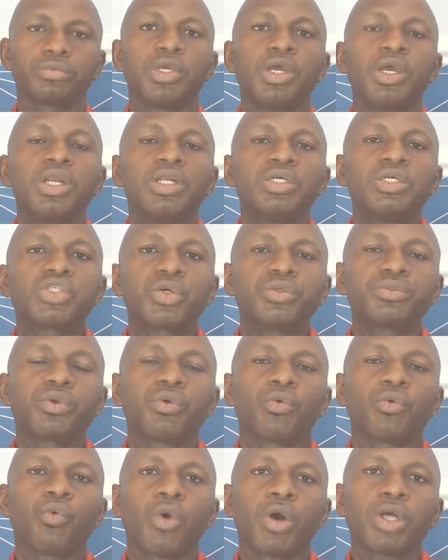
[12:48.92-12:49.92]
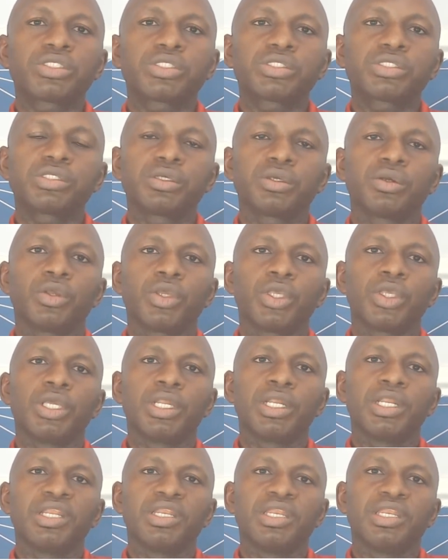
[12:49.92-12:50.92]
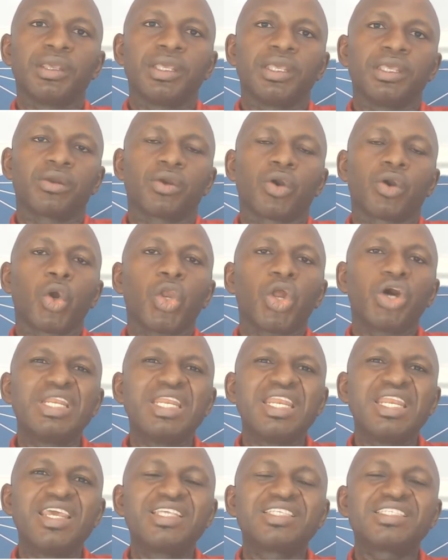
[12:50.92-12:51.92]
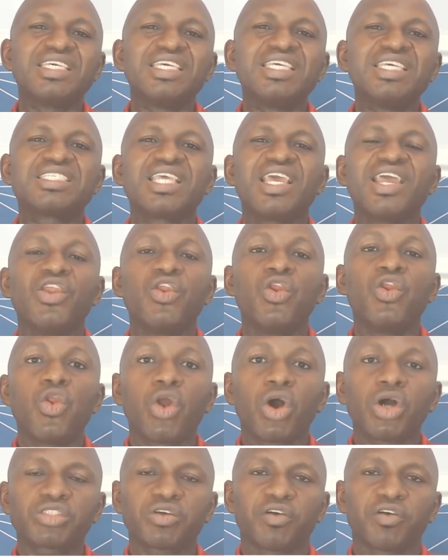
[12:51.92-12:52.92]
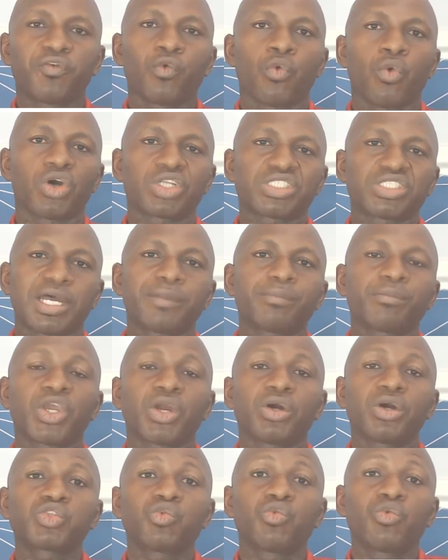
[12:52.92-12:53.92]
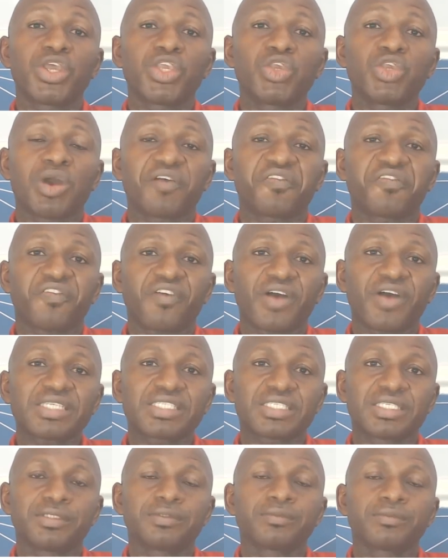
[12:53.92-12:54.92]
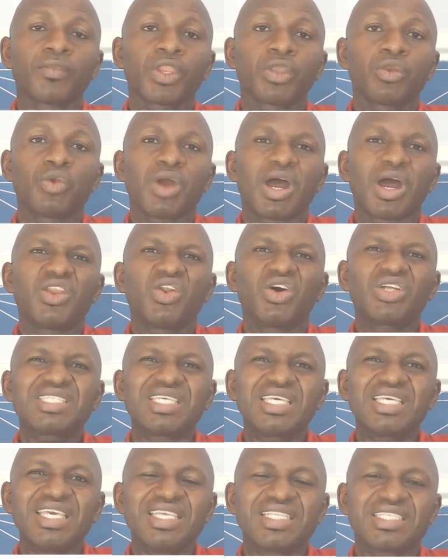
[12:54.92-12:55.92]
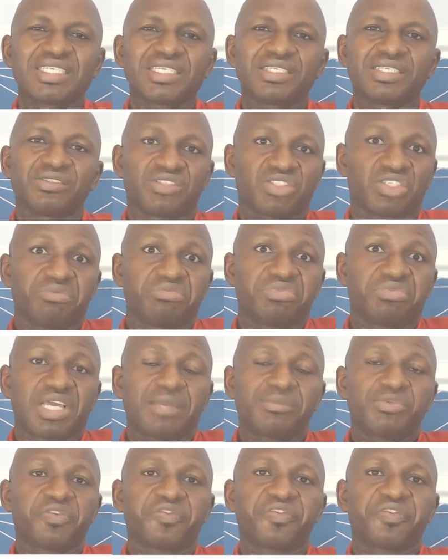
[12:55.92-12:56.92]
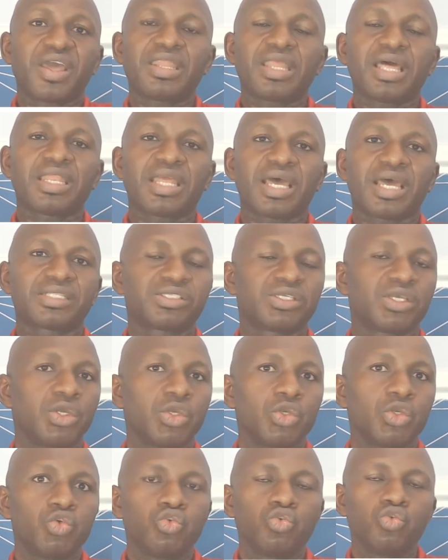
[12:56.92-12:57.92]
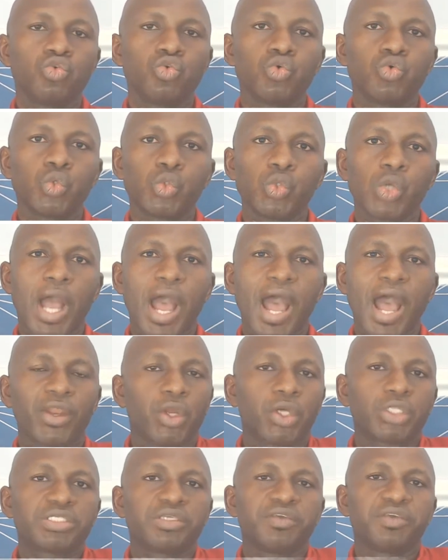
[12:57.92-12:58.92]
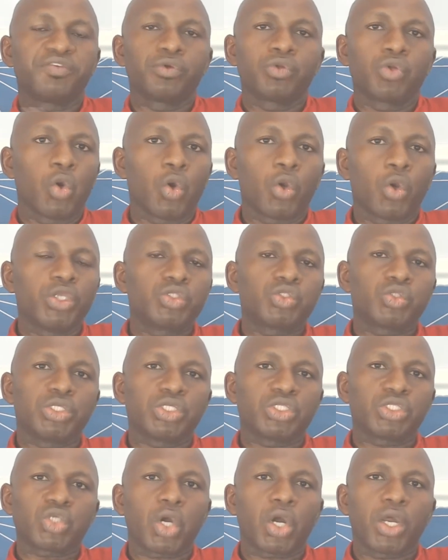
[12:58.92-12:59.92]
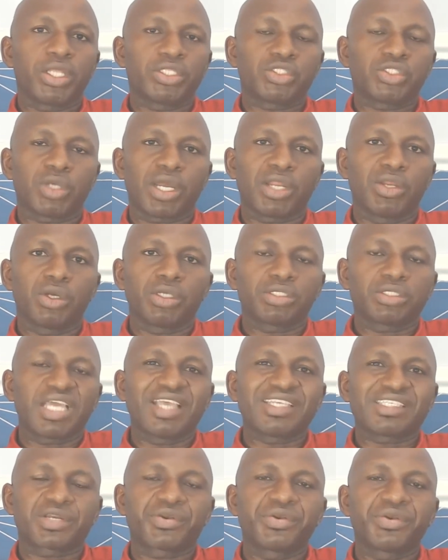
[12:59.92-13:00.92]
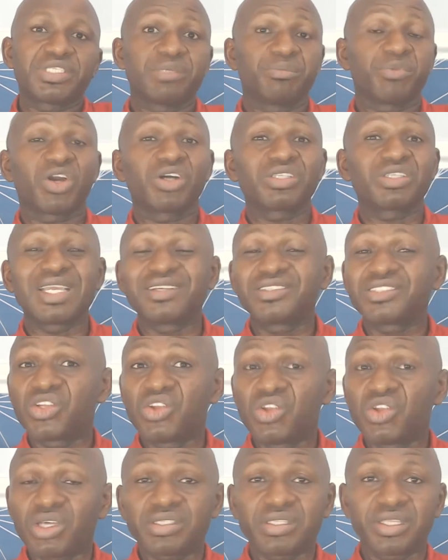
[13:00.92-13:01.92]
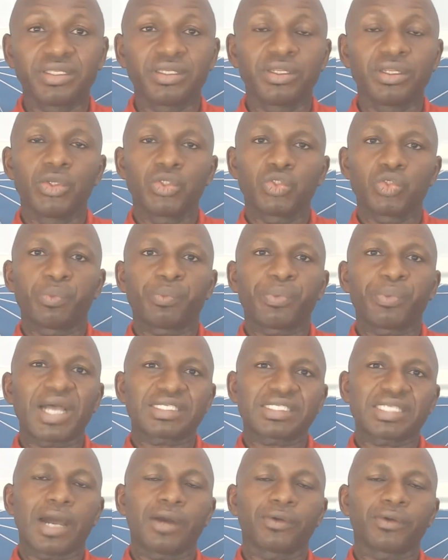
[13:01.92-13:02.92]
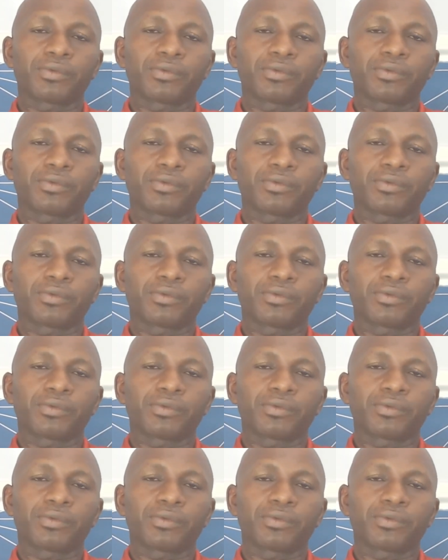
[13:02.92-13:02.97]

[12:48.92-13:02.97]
So what the colon needs is a lot of water, because when you are fasting, you are not eating. Sometimes you find out that you are not even going to the toilet, you are not excreting because there is nothing to pass out.